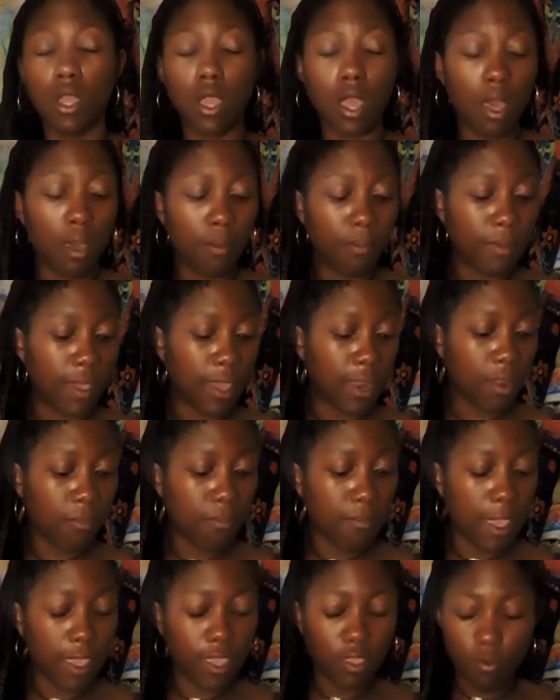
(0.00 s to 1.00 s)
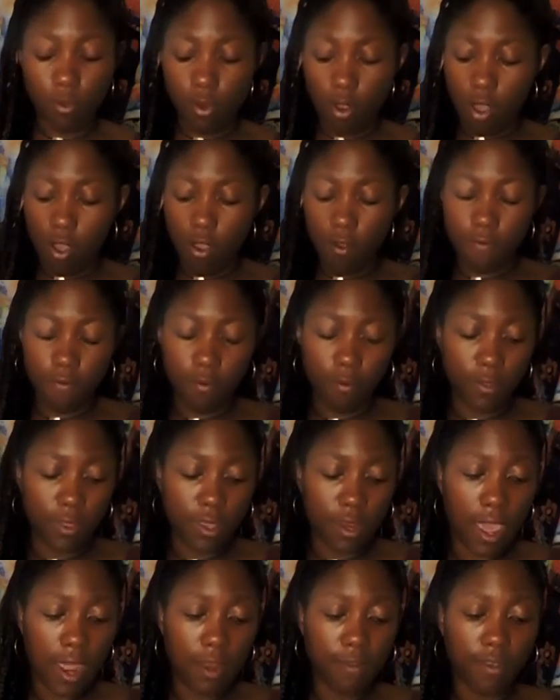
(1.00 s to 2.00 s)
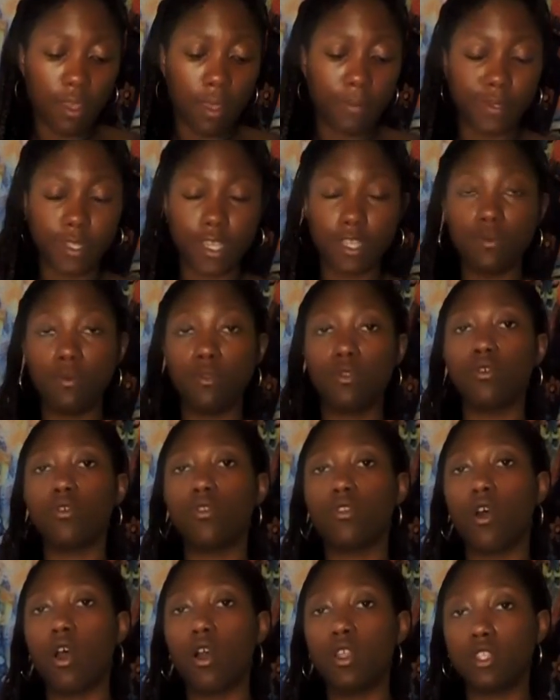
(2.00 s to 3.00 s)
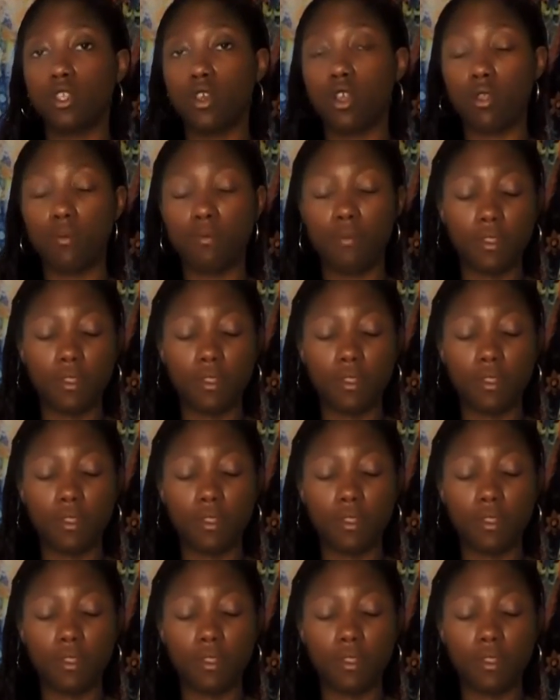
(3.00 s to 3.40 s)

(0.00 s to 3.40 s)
come and make you an offer with the Knight of Cups. That's what their thoughts are.